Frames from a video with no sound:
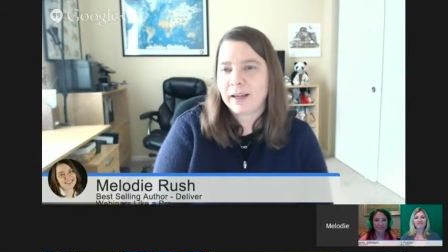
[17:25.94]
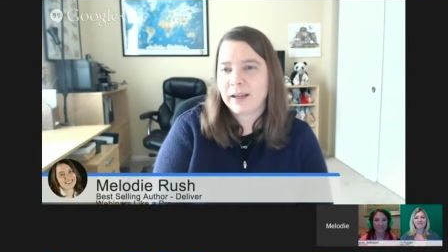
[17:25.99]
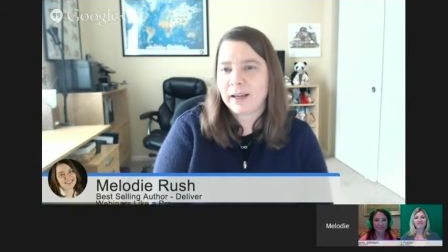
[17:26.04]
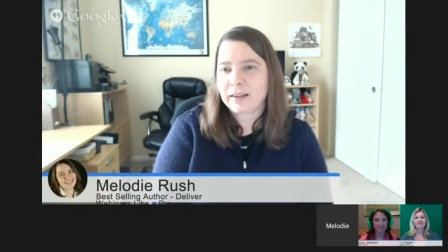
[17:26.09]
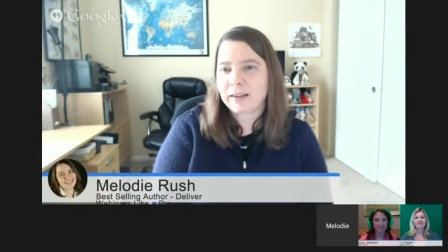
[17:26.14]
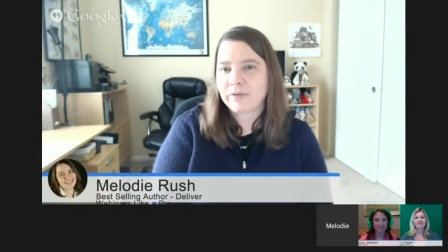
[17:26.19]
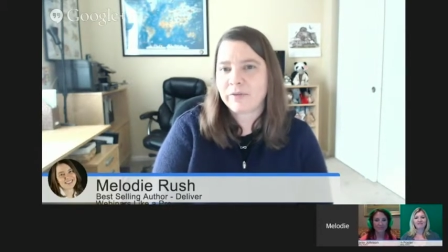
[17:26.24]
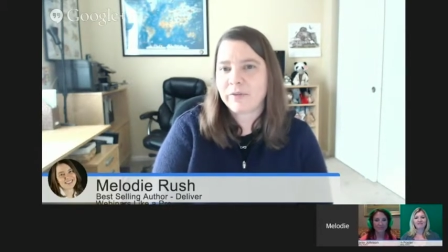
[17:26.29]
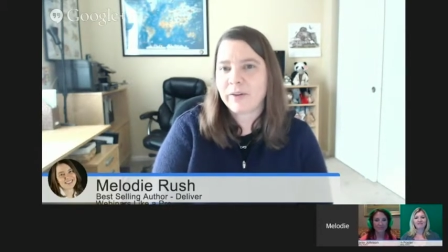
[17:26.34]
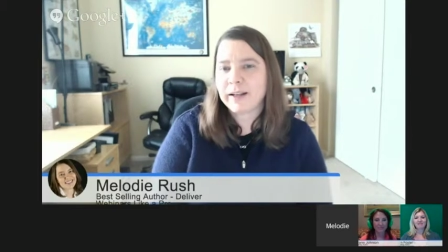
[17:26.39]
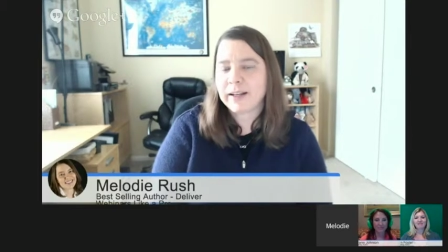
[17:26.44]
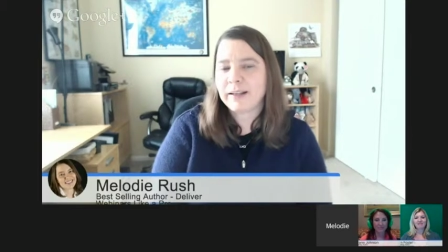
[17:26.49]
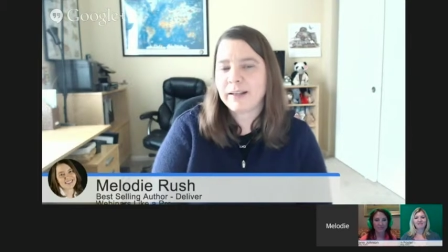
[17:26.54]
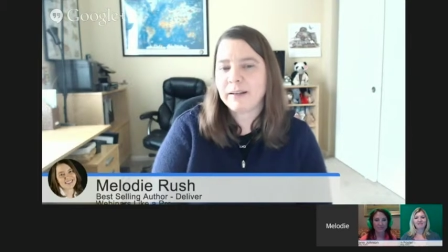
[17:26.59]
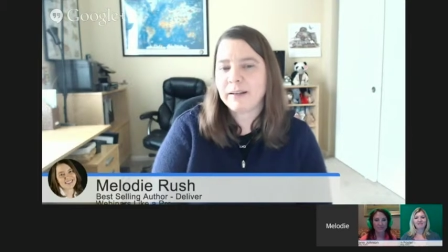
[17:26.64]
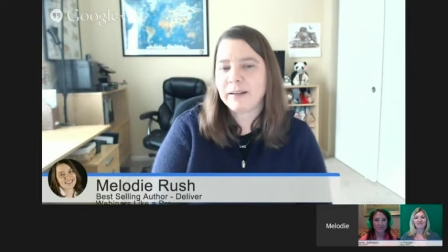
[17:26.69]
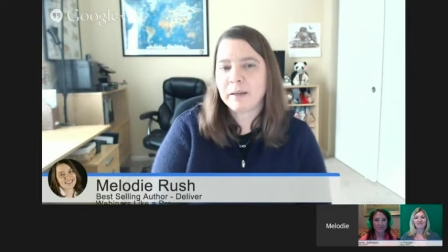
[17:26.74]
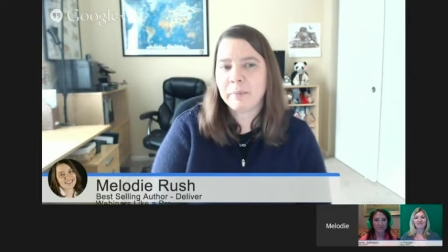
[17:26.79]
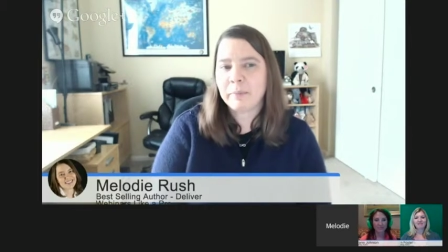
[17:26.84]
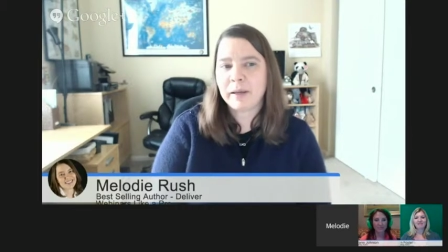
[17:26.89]
It's funny
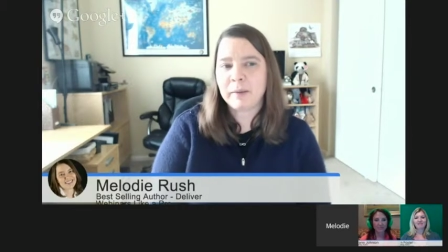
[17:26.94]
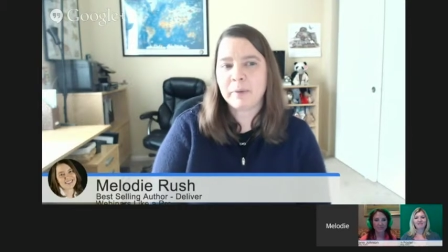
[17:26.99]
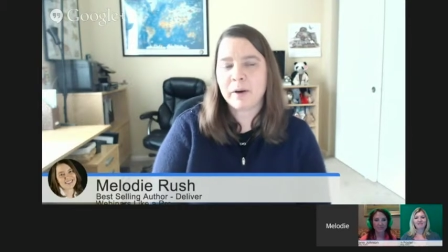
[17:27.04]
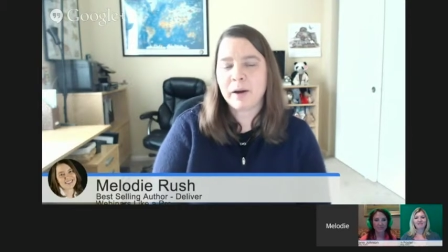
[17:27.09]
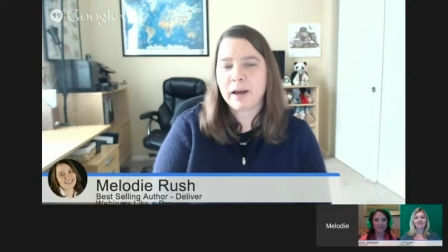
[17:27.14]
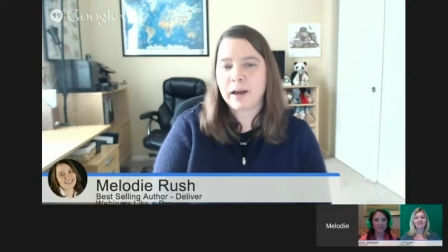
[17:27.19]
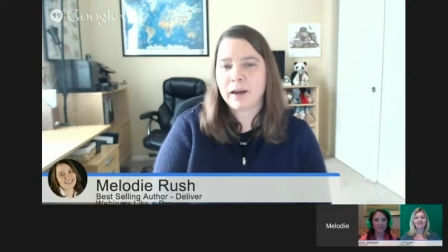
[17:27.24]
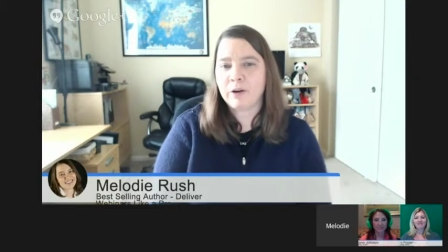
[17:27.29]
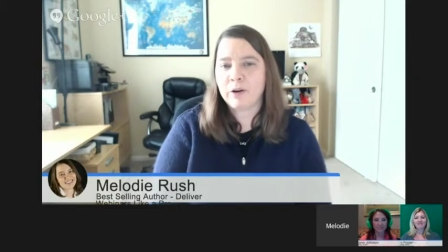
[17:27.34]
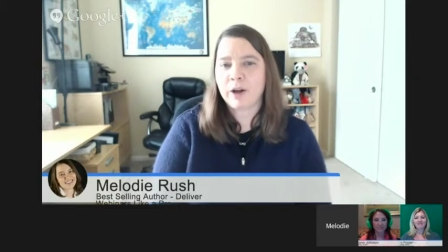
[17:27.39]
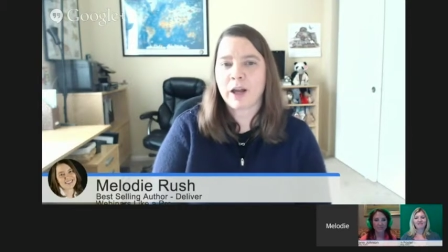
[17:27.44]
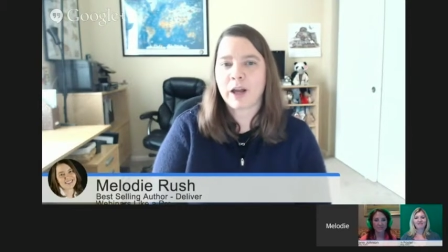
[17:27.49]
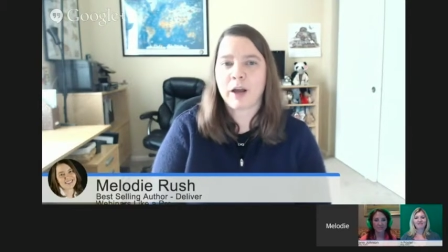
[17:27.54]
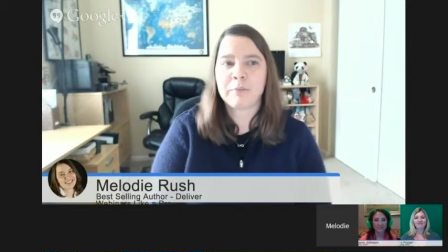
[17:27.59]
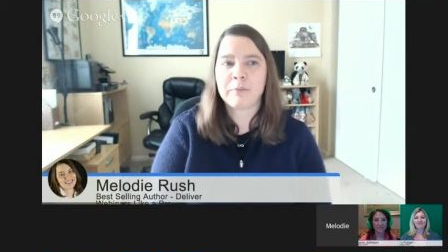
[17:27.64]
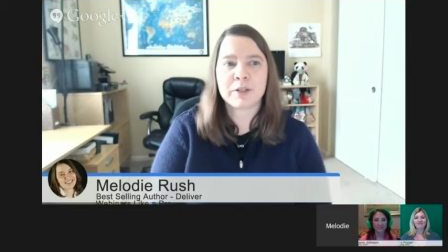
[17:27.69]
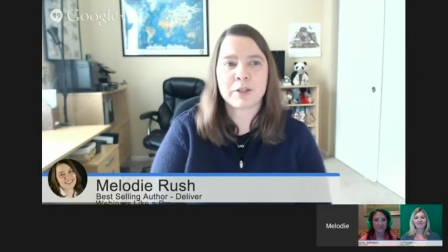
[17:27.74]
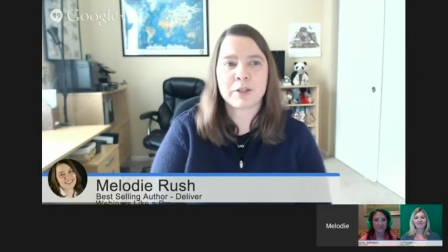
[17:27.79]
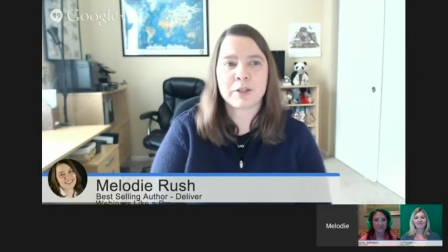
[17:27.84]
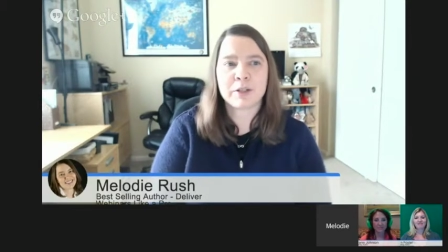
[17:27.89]
to me, people I look
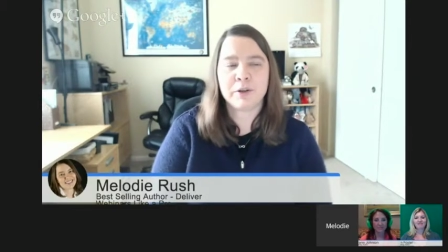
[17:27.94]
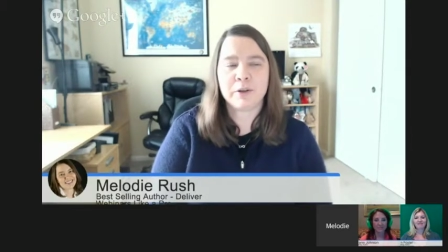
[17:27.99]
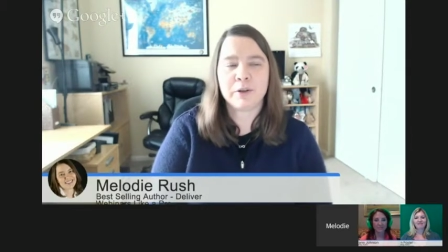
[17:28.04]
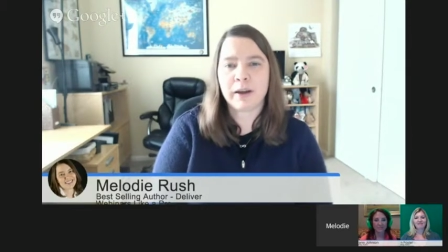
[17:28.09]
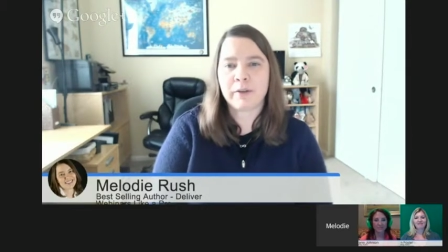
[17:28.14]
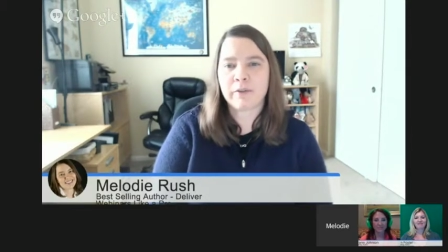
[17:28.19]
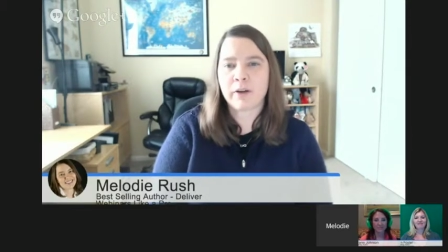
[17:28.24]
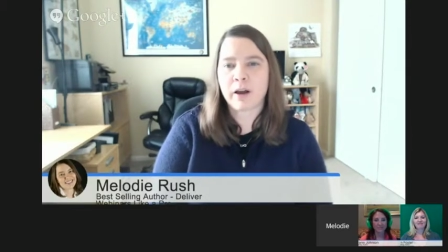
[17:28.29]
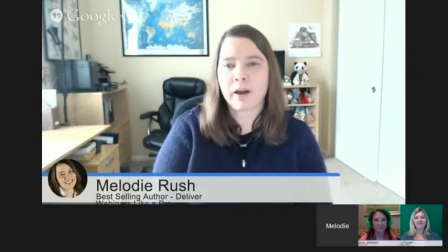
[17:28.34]
up to have